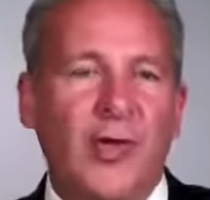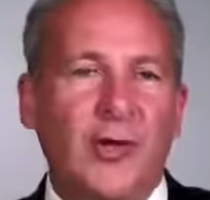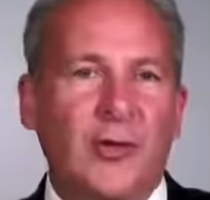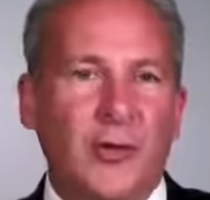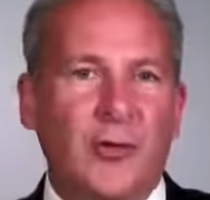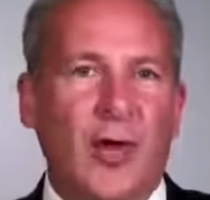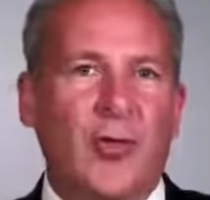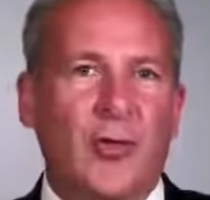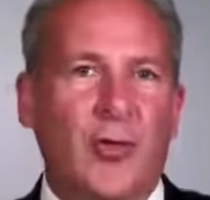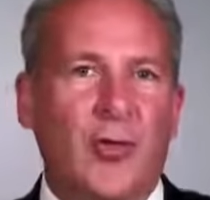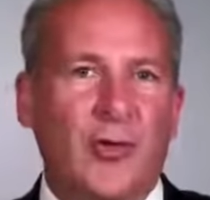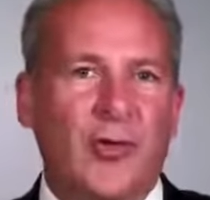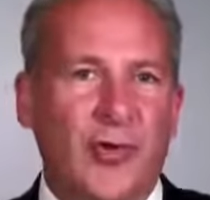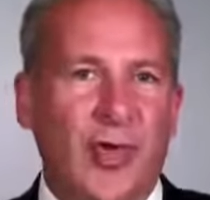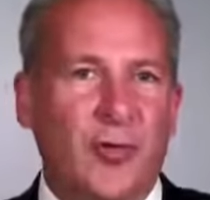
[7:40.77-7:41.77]
So, in other
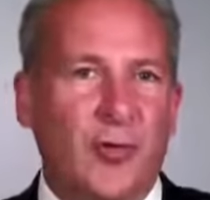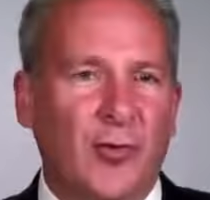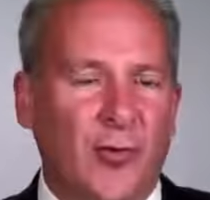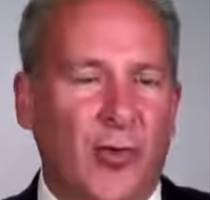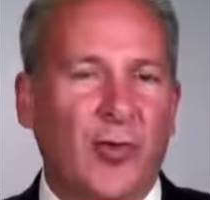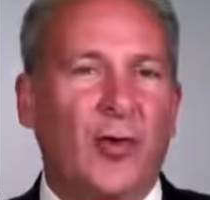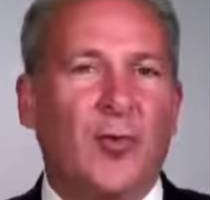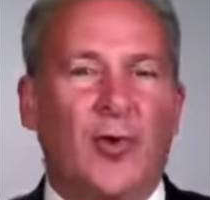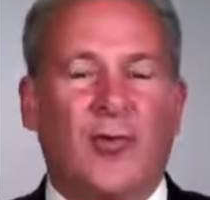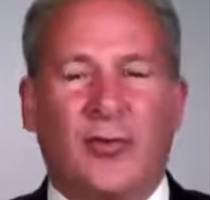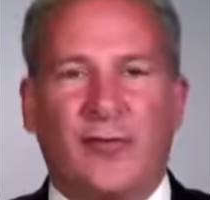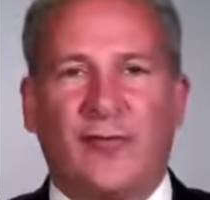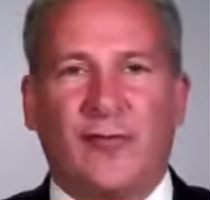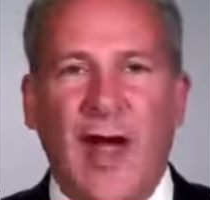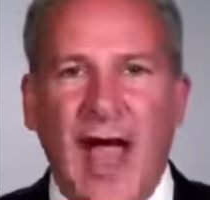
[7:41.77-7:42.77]
words, it was only worth
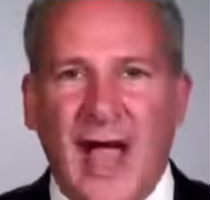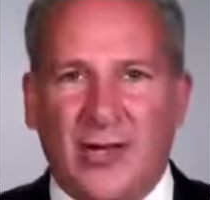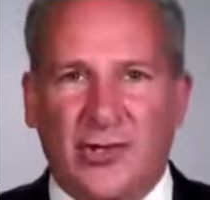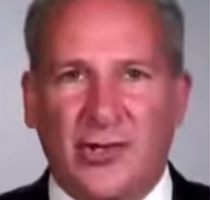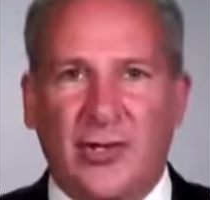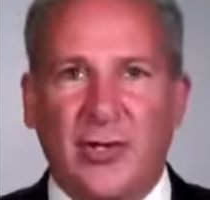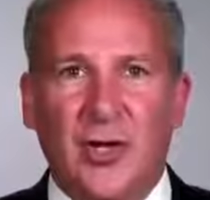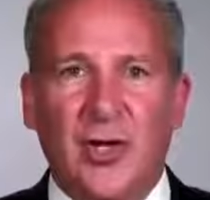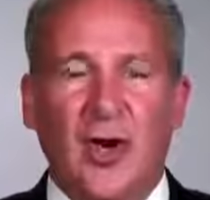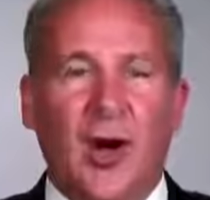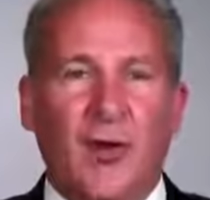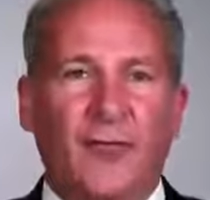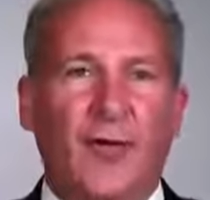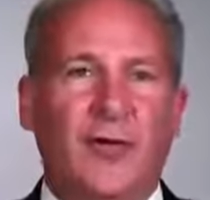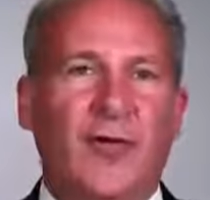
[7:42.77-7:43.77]
a fraction
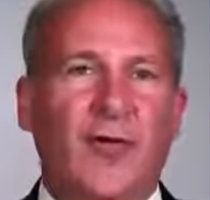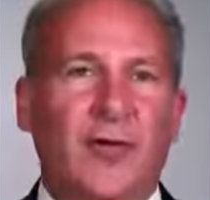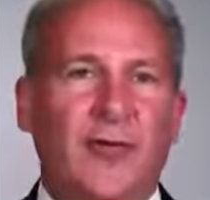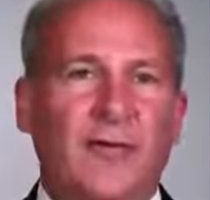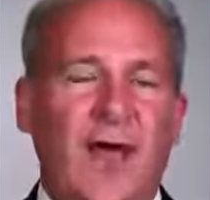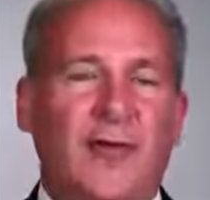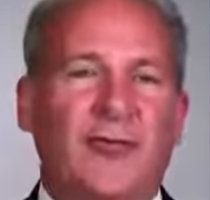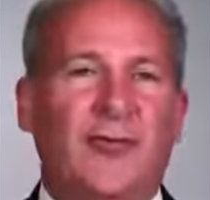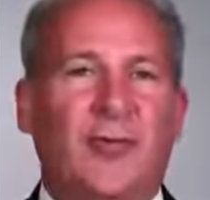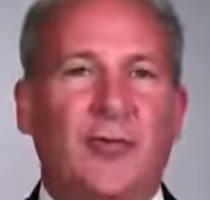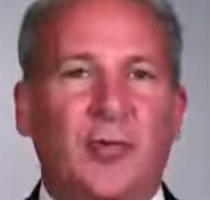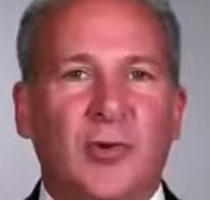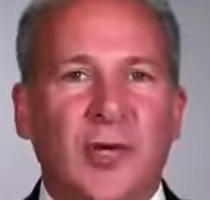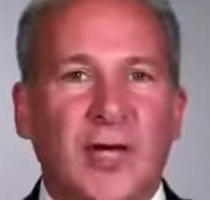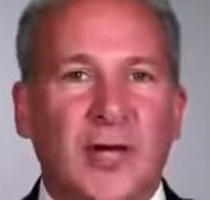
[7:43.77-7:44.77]
of what the investor
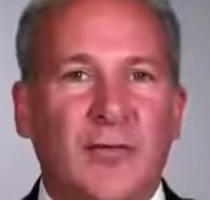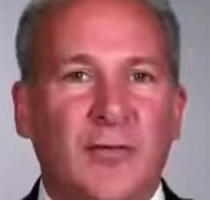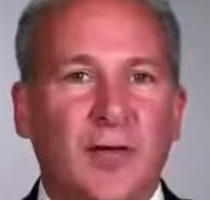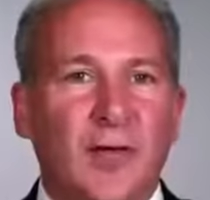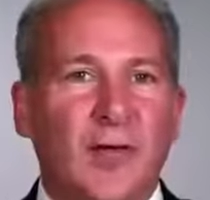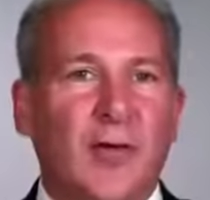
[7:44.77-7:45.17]
believed.